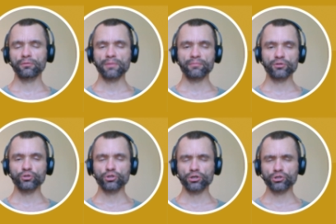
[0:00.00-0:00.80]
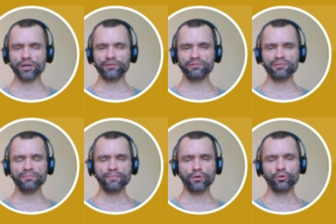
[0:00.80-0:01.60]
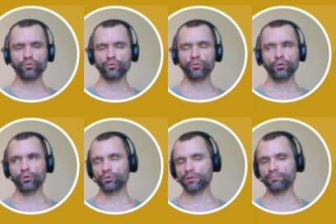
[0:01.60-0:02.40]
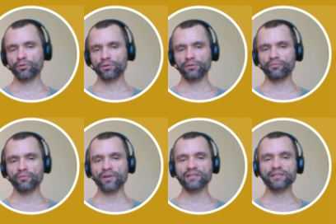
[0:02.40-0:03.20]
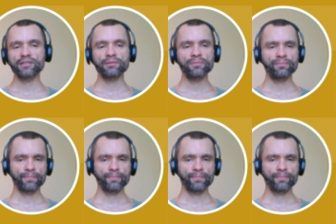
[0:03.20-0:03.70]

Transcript: memory sh sharing or temporary file system.